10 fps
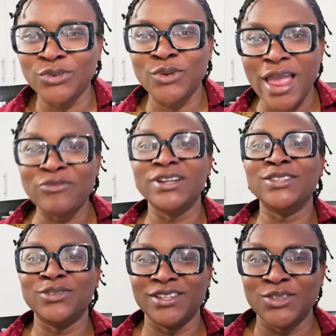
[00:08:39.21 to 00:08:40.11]
So every
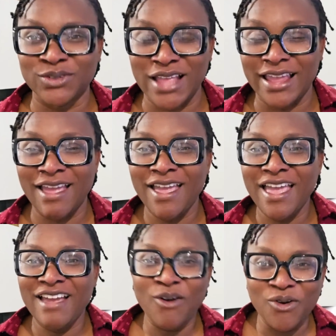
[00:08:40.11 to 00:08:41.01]
little thing, she was like,
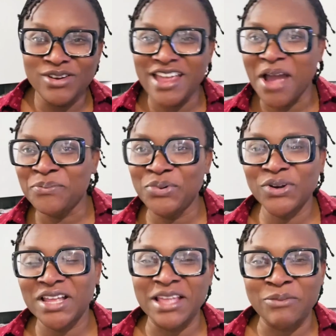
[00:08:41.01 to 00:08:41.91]
the
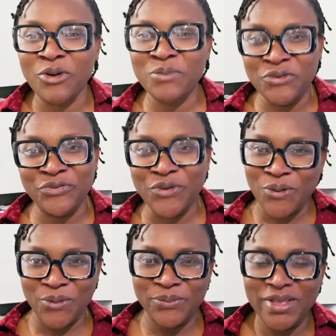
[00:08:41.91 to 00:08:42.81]
abroad that I'm coming
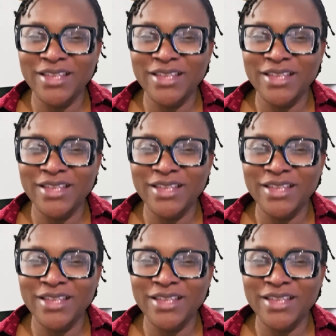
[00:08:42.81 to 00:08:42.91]
from,